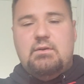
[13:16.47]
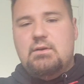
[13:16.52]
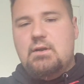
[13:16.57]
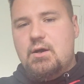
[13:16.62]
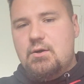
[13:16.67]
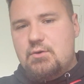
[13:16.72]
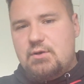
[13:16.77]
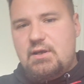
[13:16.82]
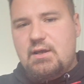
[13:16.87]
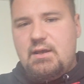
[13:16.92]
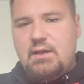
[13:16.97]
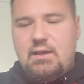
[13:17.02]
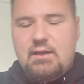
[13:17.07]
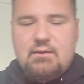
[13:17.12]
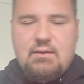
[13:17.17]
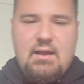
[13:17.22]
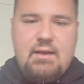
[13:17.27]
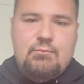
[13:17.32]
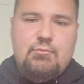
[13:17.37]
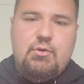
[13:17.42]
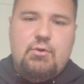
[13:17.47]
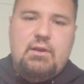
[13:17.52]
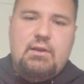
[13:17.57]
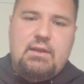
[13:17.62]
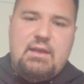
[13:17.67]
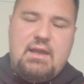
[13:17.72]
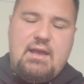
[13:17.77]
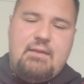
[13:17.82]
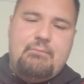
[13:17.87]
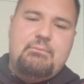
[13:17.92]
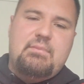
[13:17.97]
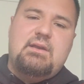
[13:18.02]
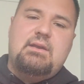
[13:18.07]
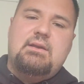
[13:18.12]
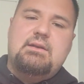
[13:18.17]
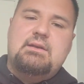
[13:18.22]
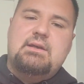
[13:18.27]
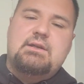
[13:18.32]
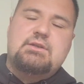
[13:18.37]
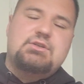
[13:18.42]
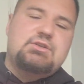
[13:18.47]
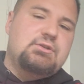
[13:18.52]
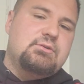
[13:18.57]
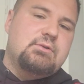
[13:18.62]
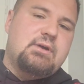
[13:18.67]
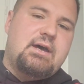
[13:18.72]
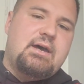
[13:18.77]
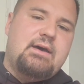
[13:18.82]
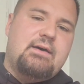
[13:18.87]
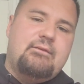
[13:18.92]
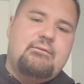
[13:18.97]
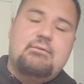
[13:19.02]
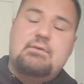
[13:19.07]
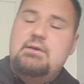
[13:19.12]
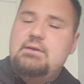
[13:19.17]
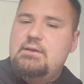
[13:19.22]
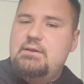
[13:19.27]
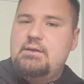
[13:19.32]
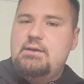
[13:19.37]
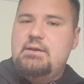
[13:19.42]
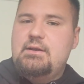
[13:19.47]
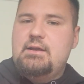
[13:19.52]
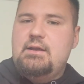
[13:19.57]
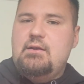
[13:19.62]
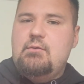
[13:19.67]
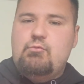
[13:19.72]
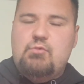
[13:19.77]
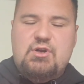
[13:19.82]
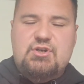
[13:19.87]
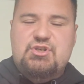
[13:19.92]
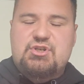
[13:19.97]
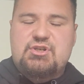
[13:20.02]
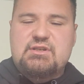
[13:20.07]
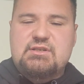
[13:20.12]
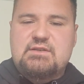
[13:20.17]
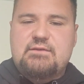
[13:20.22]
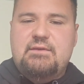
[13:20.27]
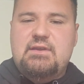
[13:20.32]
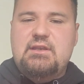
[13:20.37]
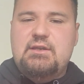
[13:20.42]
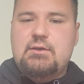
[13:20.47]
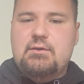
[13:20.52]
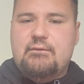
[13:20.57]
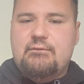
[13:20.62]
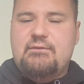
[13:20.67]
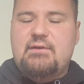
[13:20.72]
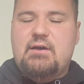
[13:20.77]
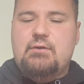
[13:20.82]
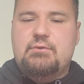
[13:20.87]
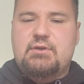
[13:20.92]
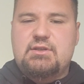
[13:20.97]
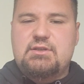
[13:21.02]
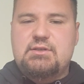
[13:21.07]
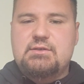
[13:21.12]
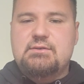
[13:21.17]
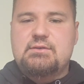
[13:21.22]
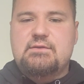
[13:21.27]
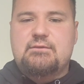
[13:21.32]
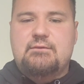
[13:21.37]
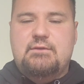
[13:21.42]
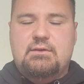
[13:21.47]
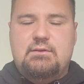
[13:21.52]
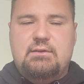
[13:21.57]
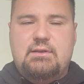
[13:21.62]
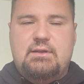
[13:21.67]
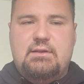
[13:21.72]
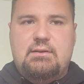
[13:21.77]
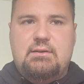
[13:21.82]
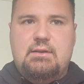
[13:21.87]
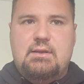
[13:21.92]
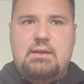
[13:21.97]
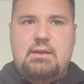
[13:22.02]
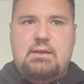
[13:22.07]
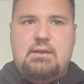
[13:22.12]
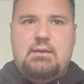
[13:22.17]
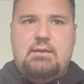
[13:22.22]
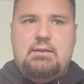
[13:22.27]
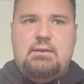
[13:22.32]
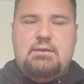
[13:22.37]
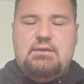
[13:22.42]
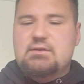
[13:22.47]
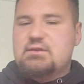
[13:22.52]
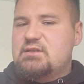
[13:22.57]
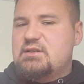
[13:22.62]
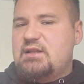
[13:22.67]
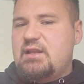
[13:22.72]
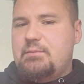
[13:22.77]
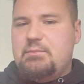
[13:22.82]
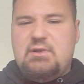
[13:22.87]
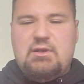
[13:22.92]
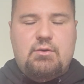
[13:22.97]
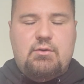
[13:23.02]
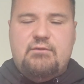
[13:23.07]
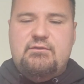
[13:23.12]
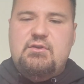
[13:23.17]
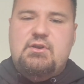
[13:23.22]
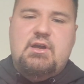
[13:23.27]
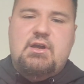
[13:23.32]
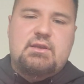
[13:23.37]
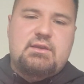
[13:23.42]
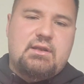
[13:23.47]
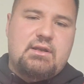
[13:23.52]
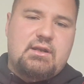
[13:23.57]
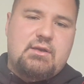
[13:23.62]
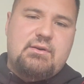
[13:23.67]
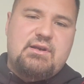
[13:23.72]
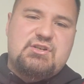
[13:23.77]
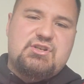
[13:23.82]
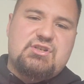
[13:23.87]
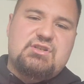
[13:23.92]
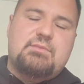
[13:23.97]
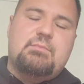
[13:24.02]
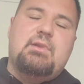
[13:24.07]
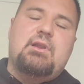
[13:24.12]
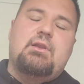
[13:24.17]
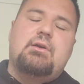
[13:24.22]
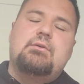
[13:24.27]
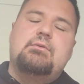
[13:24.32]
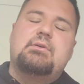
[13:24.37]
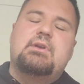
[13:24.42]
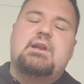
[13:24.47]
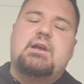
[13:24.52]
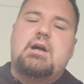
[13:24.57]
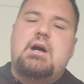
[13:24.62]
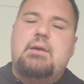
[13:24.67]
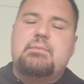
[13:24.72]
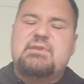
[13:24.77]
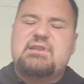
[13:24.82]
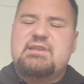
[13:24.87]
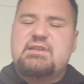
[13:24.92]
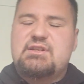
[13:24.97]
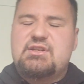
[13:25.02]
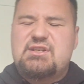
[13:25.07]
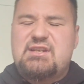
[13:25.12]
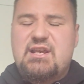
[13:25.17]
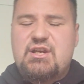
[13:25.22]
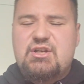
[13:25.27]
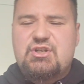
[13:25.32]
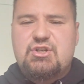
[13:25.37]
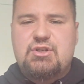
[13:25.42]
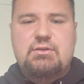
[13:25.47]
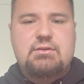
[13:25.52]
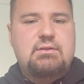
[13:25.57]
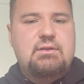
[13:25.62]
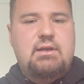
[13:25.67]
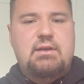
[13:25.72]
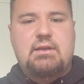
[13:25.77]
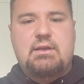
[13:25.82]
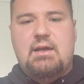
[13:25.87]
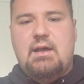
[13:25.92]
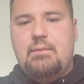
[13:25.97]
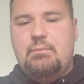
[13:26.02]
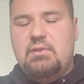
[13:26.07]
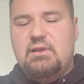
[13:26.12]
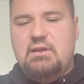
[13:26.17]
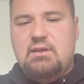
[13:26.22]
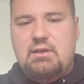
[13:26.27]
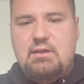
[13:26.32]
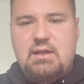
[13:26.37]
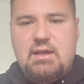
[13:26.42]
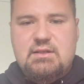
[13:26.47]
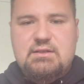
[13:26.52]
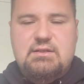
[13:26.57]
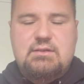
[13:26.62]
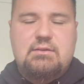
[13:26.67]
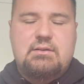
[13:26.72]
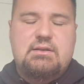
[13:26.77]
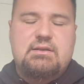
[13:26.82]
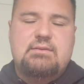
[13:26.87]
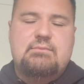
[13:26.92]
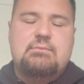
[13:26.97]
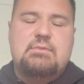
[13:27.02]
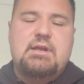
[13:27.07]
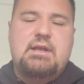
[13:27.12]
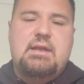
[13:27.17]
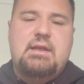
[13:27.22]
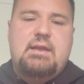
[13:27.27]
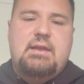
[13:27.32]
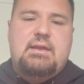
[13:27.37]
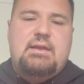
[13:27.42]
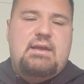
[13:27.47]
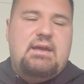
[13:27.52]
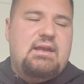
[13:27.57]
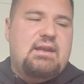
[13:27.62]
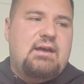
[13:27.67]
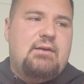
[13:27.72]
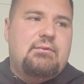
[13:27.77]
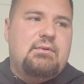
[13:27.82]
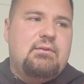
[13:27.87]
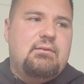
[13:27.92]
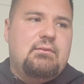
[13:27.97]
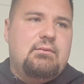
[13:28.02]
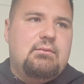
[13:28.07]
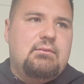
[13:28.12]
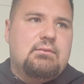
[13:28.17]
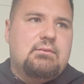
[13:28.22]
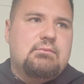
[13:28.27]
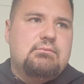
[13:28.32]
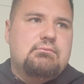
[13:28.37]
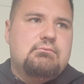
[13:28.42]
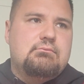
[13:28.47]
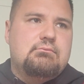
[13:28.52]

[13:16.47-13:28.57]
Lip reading: Okay, I'm really happy that you have watched this video and found it useful, and just let me know if you got any questions below in the comments section. I happily answer them, and I will